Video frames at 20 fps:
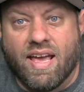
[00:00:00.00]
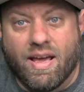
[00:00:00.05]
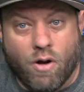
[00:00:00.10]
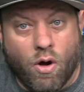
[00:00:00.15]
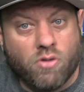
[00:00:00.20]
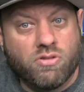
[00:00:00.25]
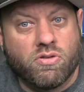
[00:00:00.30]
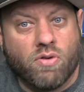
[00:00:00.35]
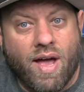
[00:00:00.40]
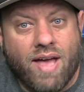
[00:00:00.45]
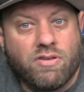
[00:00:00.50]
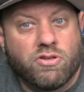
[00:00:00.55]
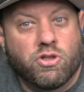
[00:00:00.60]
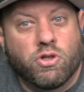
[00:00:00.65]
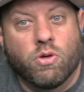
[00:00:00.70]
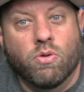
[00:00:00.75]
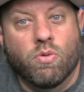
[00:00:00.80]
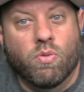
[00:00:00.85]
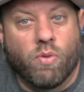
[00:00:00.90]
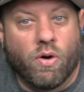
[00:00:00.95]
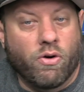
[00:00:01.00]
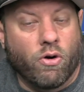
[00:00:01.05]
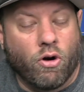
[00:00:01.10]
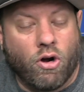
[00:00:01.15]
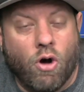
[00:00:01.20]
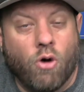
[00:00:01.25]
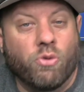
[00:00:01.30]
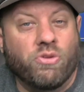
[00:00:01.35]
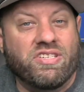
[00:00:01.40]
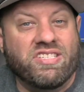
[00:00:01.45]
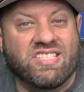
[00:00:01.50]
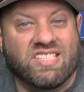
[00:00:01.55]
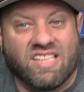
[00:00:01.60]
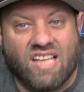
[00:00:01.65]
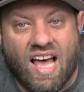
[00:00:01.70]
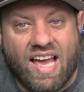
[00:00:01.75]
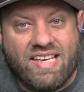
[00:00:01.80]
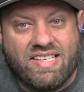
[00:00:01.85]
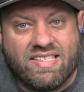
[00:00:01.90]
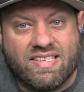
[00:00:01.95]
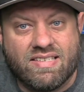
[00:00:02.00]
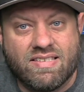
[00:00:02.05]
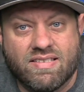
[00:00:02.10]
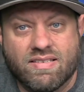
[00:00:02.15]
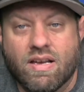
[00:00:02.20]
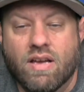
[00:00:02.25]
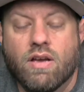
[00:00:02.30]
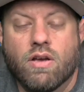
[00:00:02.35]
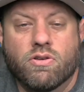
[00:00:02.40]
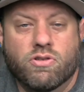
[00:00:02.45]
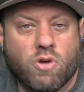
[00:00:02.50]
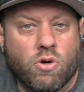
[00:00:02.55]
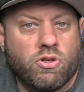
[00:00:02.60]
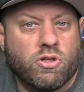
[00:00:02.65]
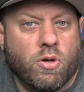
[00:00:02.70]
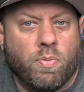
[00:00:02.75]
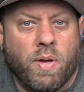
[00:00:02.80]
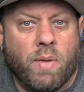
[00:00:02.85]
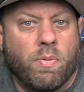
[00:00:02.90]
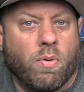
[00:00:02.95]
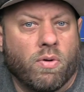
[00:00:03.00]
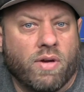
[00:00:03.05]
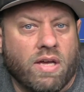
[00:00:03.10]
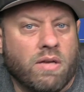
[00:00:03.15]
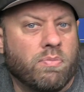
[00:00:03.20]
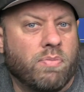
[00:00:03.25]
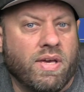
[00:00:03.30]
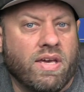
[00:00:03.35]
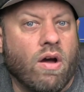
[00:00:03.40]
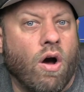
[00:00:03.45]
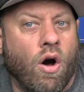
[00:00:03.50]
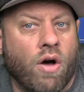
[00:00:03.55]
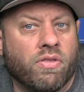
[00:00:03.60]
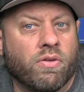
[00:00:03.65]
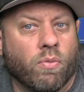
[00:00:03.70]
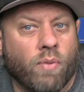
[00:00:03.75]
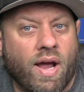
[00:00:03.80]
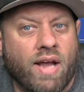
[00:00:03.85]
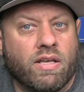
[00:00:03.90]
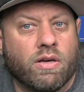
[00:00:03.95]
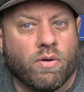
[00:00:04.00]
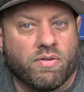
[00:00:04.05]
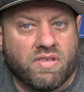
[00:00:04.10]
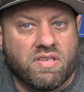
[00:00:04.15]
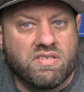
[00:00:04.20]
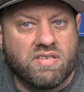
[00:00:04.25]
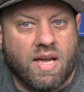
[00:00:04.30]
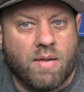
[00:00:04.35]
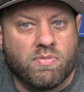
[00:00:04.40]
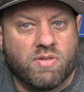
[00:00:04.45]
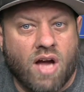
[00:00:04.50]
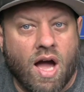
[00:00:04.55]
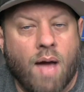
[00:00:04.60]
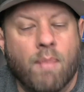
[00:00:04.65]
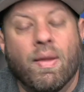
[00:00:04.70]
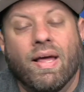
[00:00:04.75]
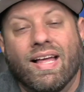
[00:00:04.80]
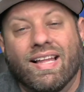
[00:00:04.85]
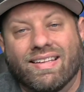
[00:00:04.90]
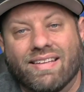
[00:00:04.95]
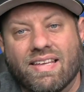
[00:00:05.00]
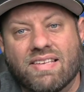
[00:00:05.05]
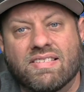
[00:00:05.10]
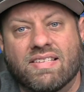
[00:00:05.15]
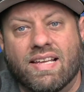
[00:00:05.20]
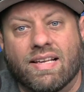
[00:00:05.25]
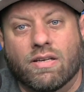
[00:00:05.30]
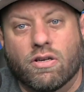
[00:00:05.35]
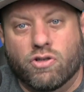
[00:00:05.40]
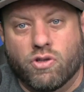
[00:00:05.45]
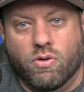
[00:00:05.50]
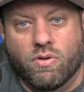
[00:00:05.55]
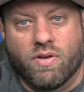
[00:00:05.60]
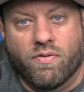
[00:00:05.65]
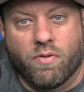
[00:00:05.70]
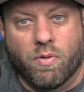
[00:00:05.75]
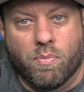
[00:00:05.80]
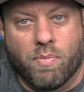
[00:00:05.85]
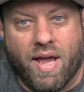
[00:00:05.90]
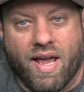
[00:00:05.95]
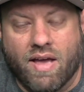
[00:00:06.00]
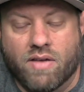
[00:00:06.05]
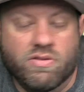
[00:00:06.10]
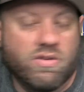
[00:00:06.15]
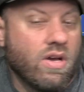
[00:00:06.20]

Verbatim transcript: It also has two what are called slices. So two people can be on the radio at the same time listening to two different bands.